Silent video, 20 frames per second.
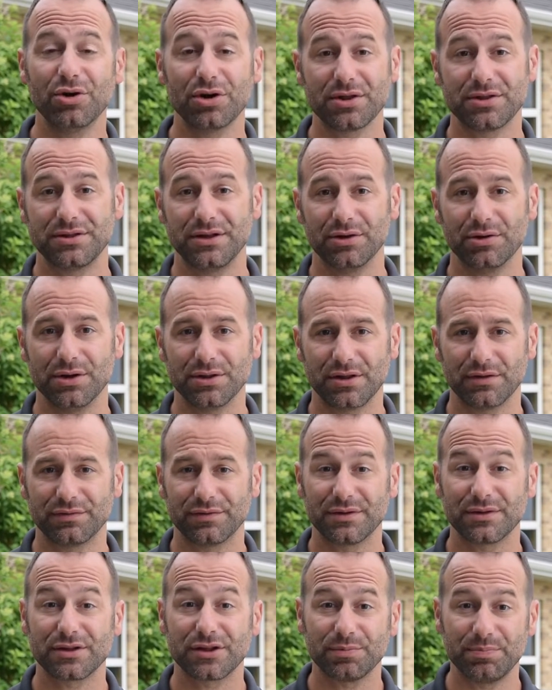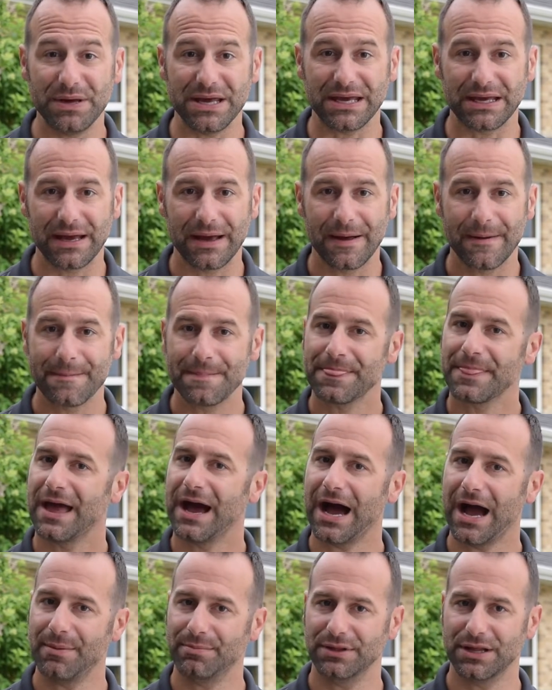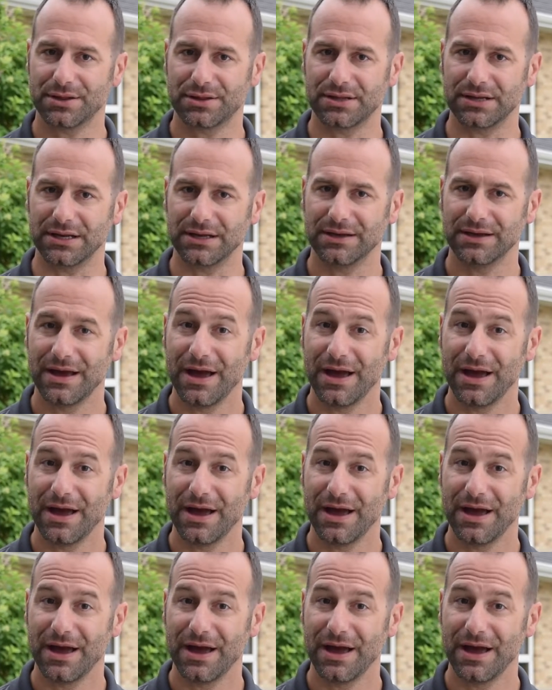our series of Speak, I'm Listening.